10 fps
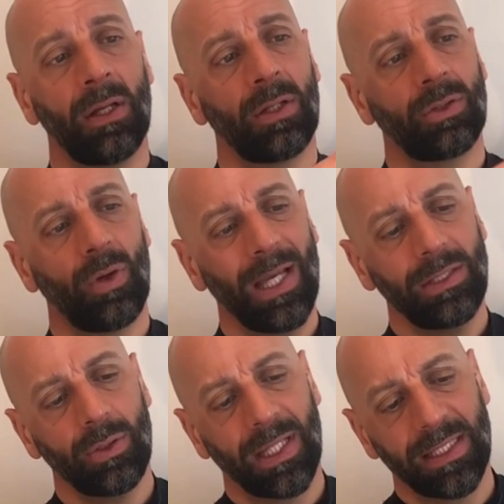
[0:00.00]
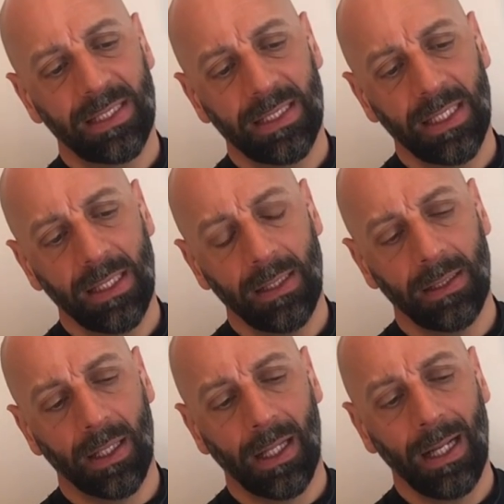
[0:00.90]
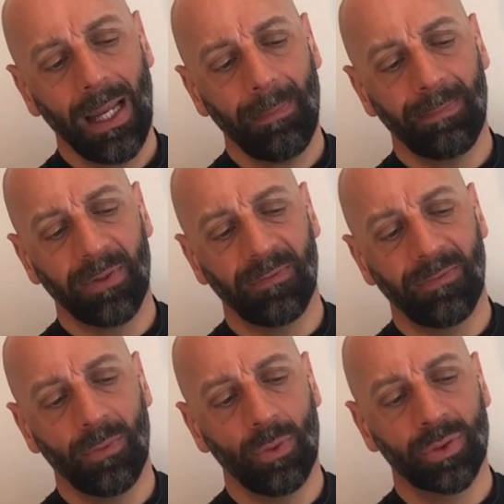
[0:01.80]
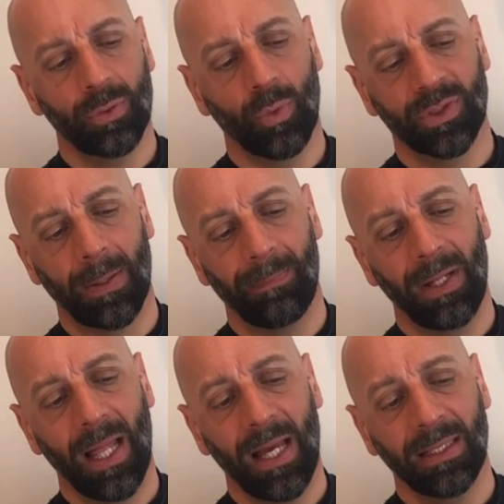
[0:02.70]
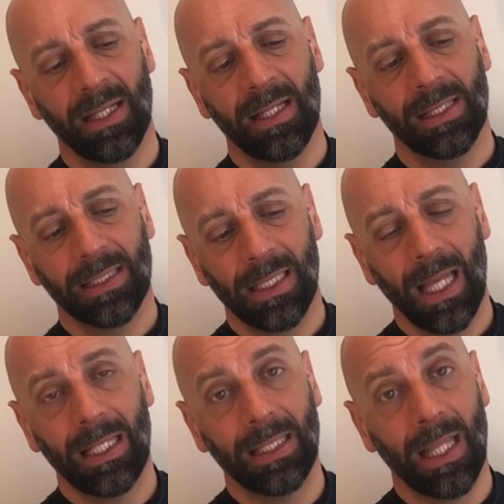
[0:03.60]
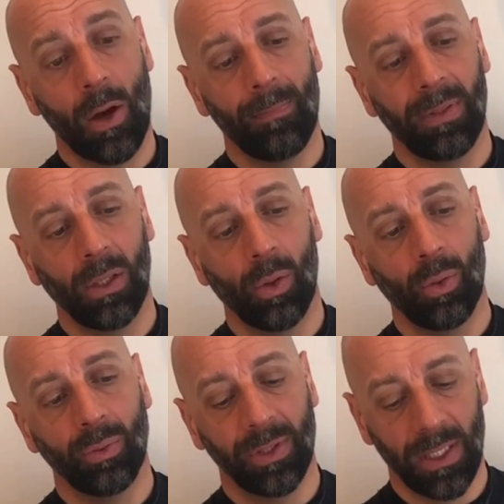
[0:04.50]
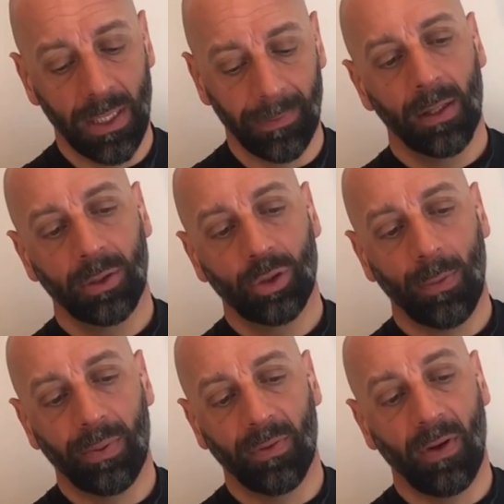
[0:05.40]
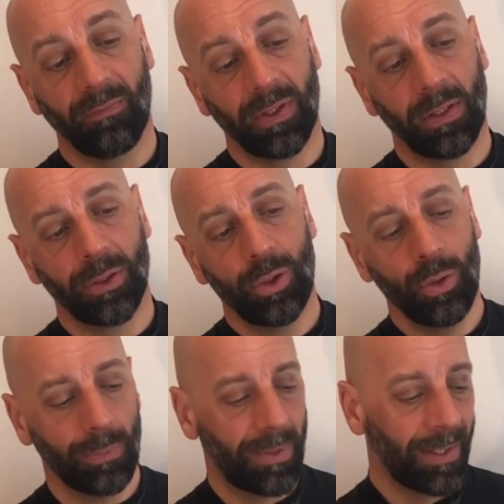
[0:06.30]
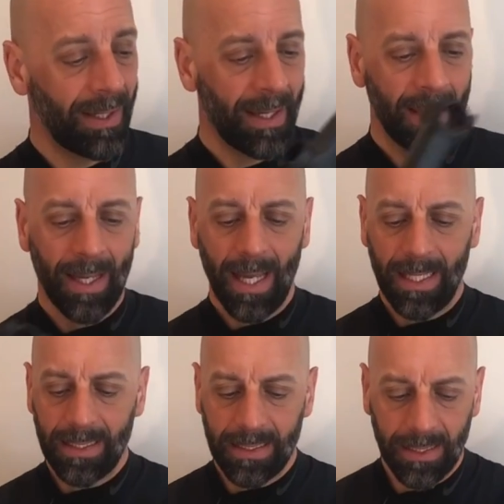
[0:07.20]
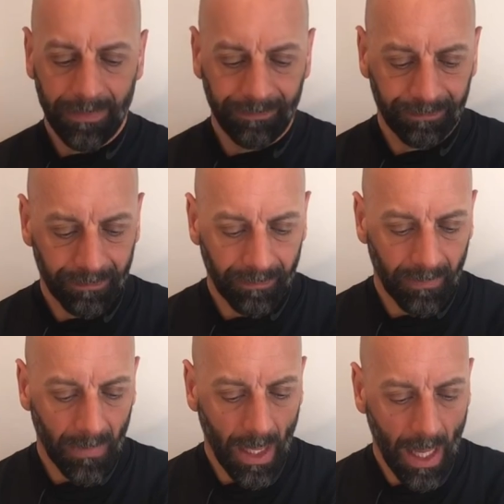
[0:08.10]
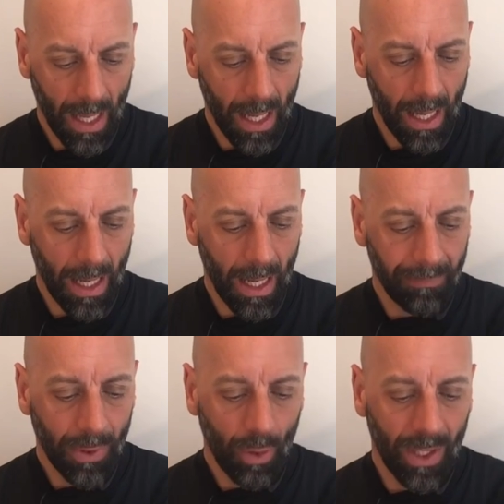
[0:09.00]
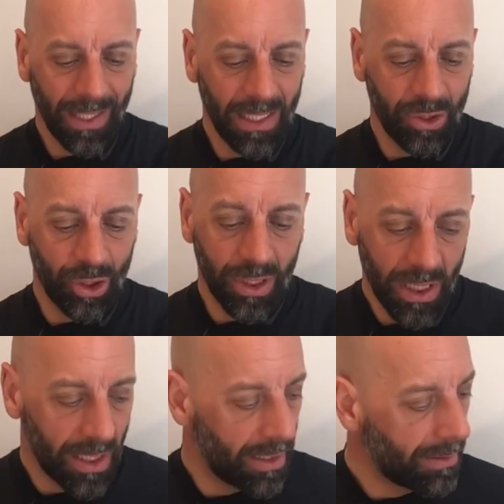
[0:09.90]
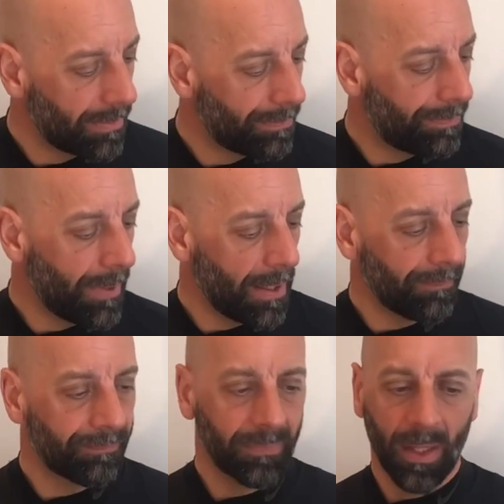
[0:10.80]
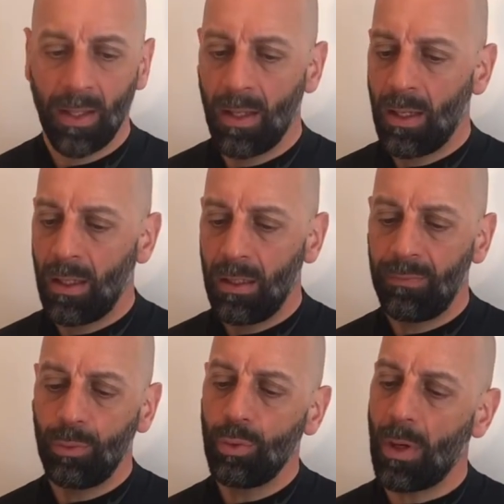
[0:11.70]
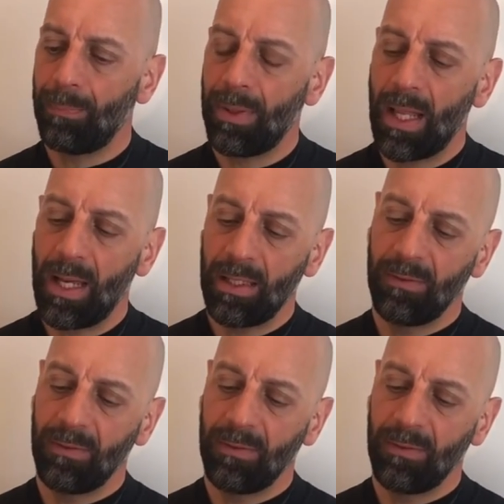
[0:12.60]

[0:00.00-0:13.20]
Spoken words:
So as you can see, the clamping force was applied slightly down below the top of the tube. And I'm not an engineer, but if you do apply a